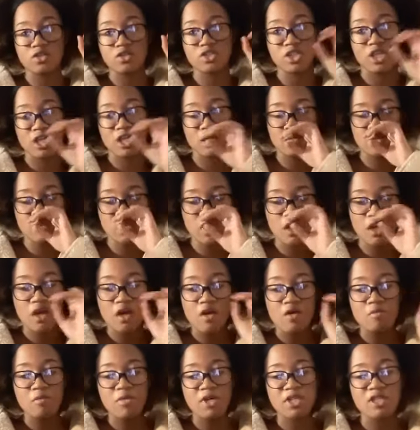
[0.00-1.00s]
shaped,
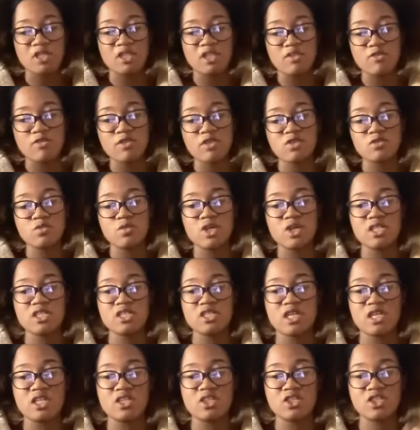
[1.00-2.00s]
but the difference was
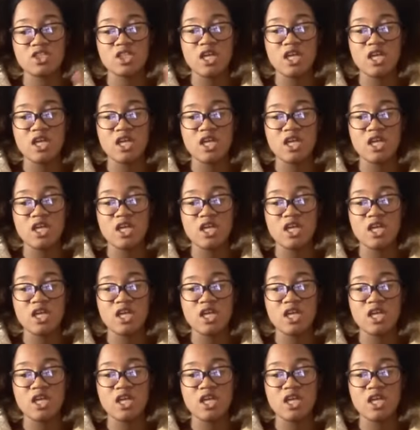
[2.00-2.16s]
that